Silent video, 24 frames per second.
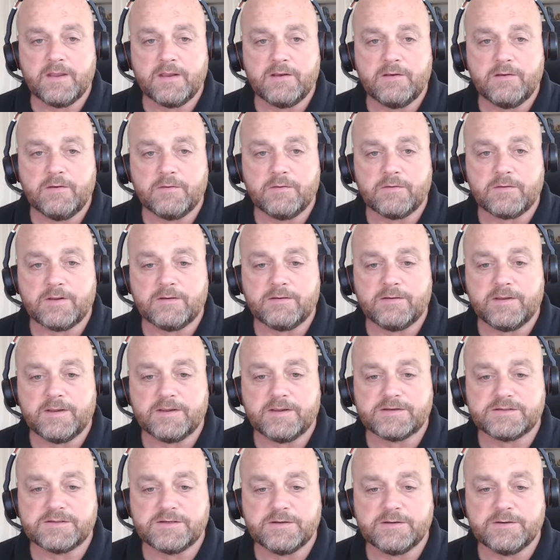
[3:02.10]
look
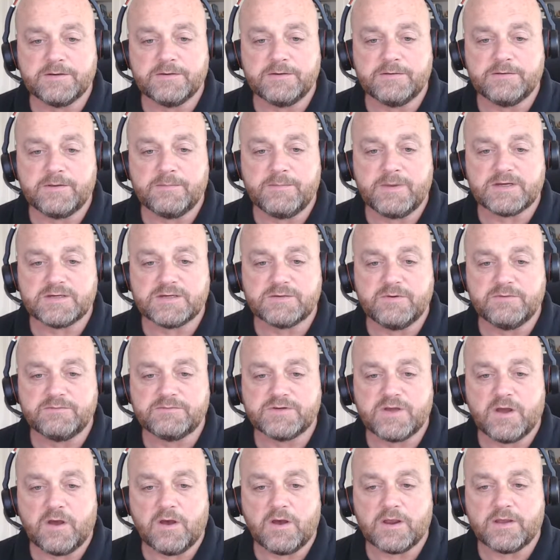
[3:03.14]
to the measured move
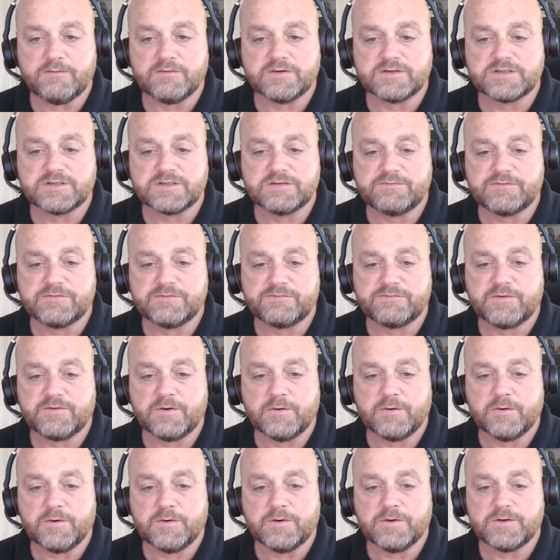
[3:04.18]
target
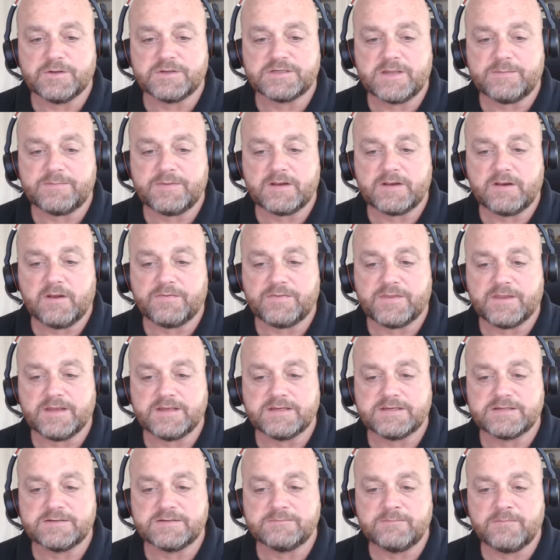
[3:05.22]
for something like
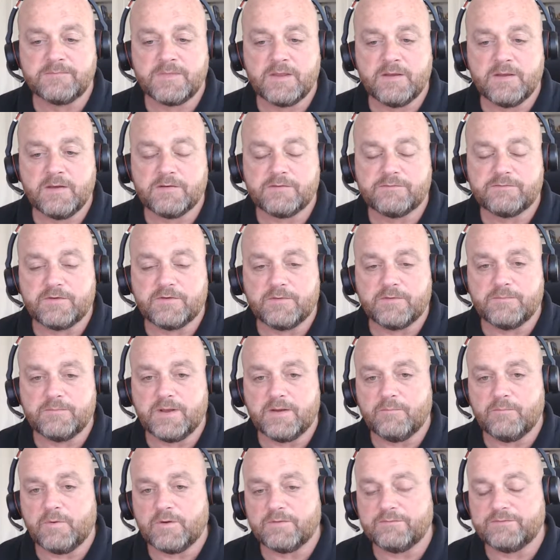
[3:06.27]
this, from
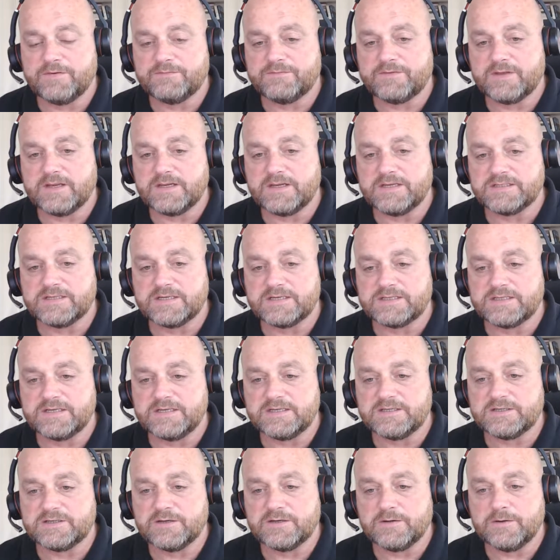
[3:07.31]

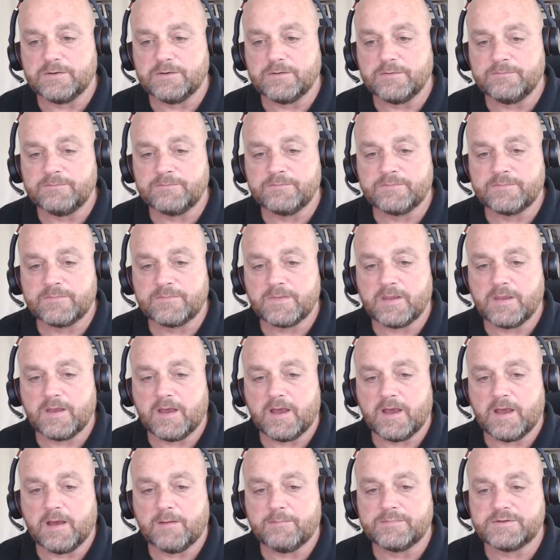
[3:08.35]
115.62
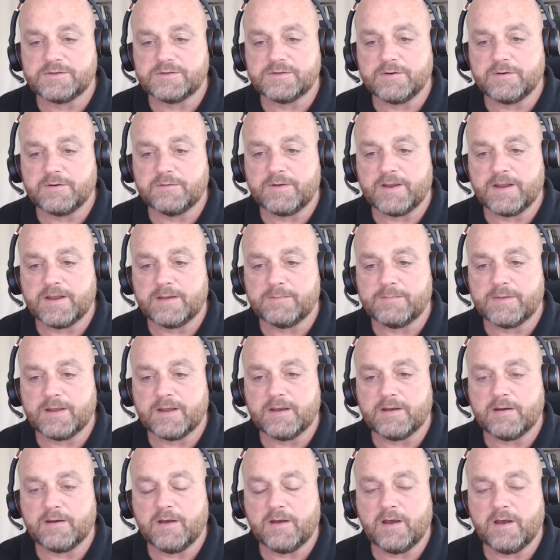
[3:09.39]
up to around
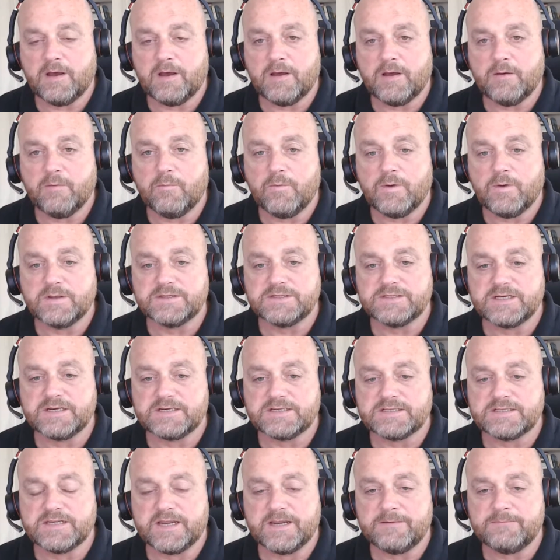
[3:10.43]
about
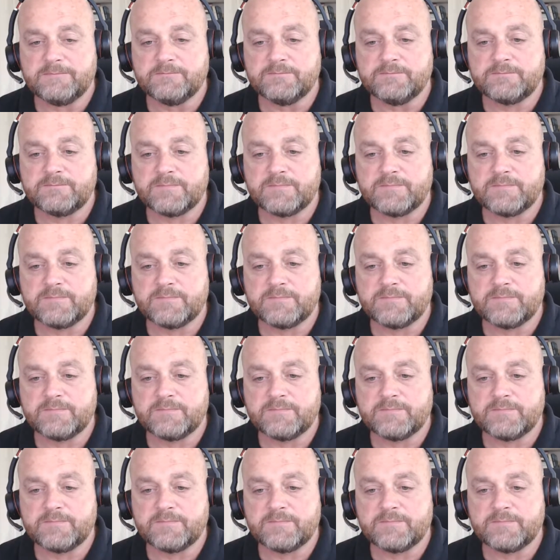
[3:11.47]
116